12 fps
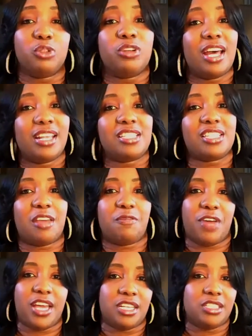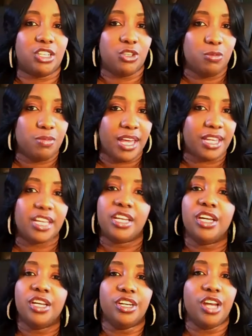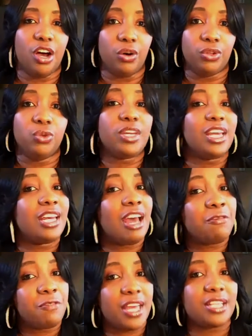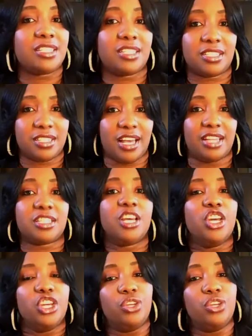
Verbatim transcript: You know how they say fake it till you make it? No, you cannot fake success.